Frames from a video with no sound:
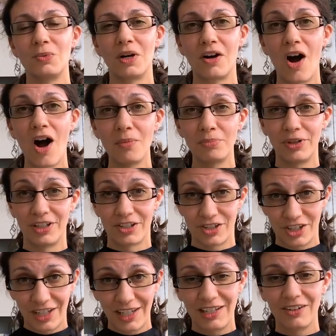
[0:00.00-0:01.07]
to
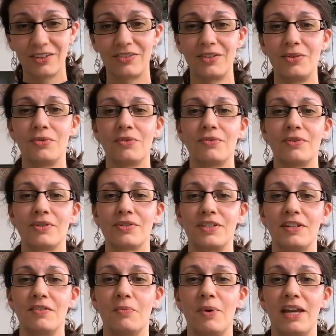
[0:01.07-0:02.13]
accomplish here at the
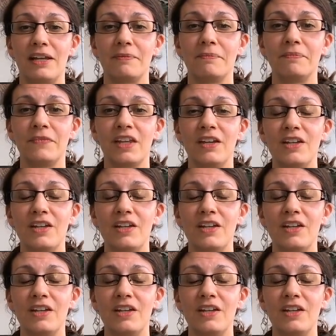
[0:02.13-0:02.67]
University of Maine.